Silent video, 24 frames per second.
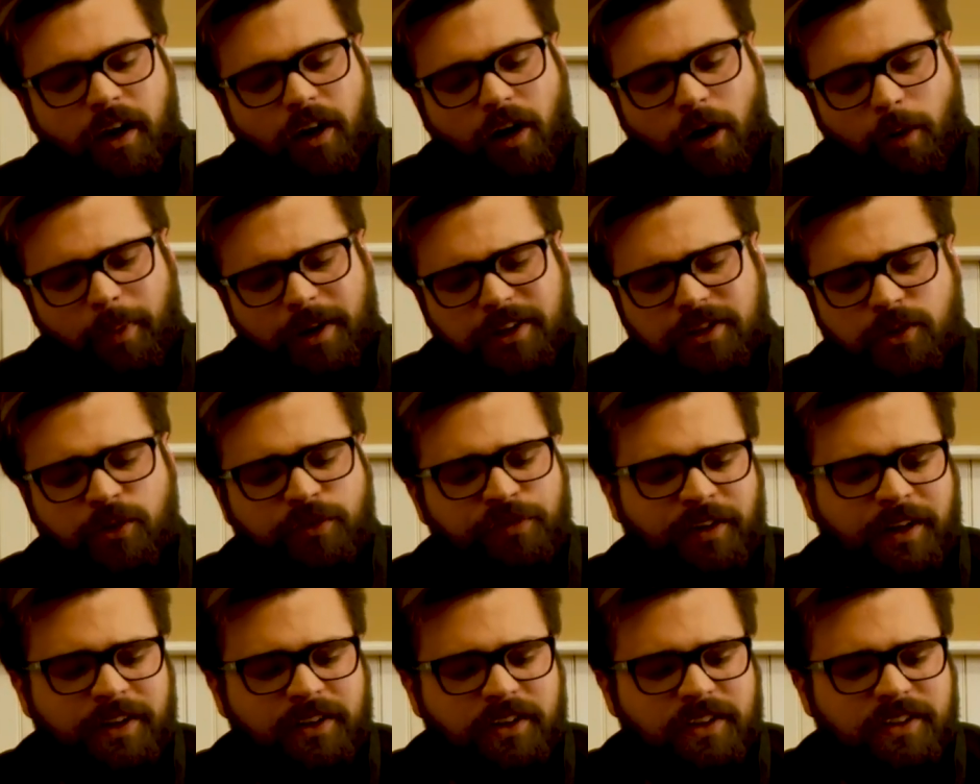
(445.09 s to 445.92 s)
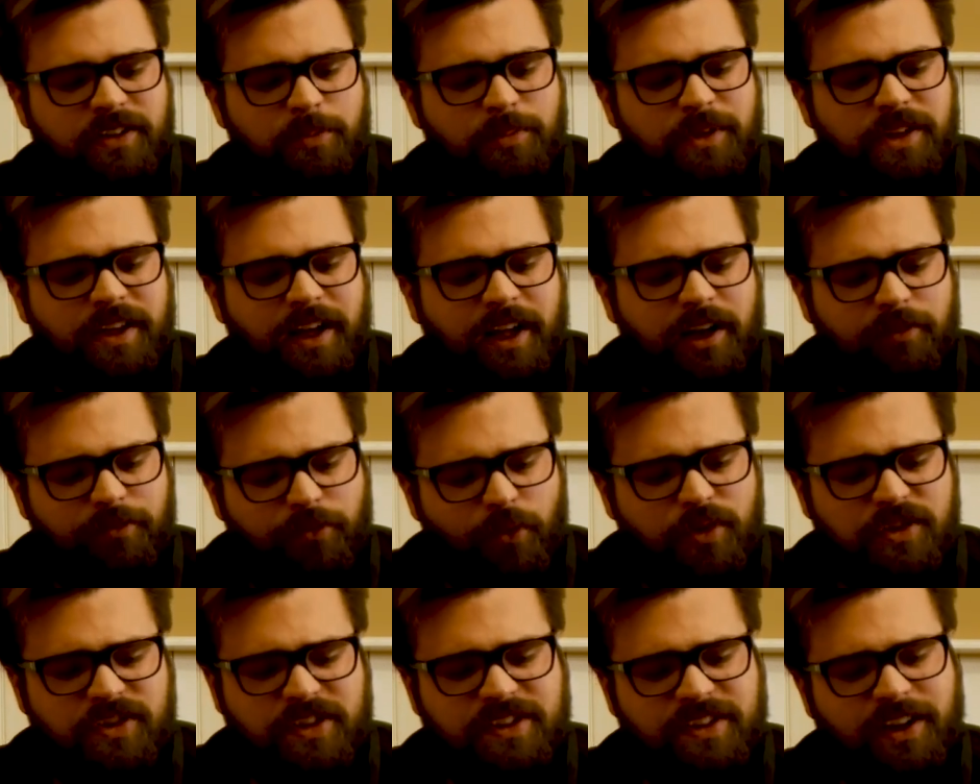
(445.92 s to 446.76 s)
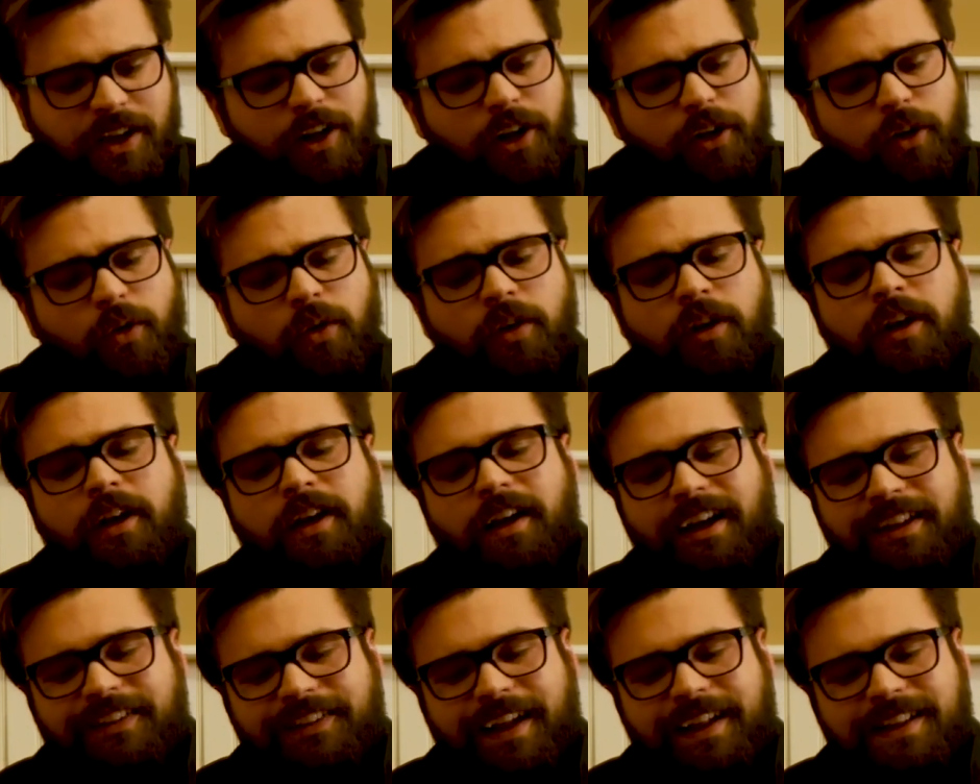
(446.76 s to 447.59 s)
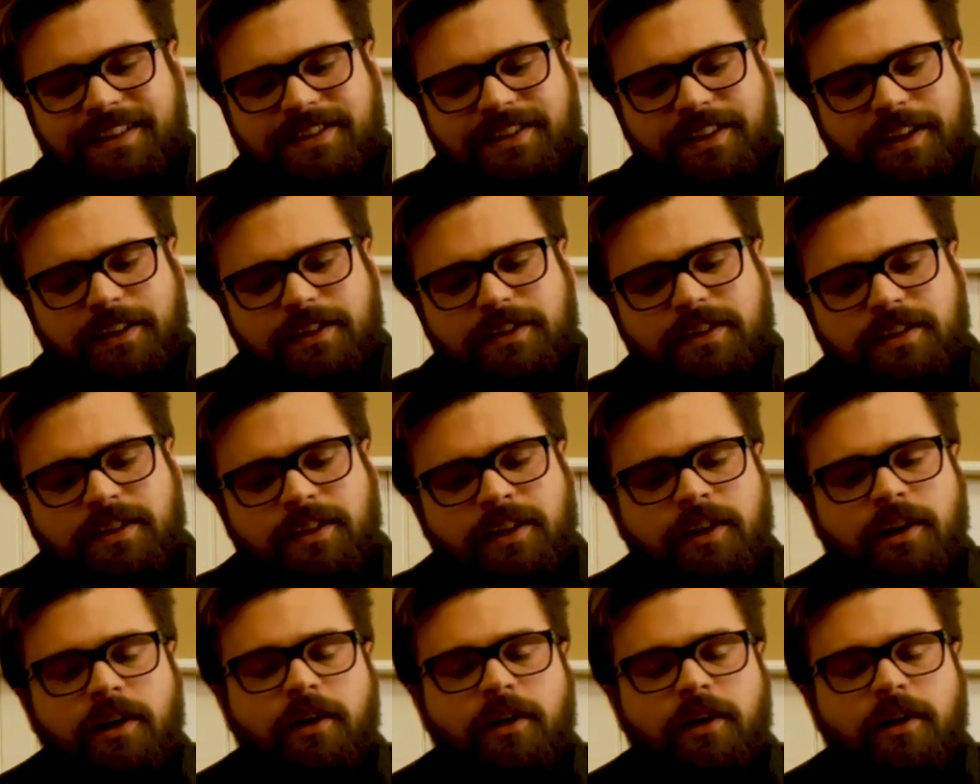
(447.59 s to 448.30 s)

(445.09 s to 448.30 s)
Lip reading: I do find it to be kind of versatile in that sense